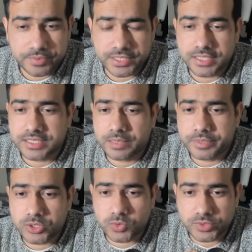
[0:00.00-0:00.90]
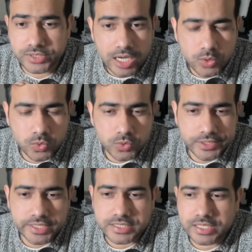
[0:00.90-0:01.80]
It has happened to Yahoo.
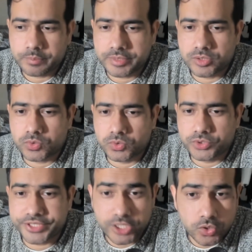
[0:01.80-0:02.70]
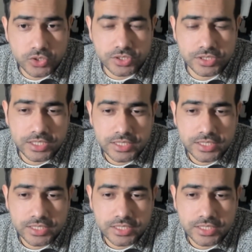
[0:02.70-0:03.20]
It has happened to Xerox.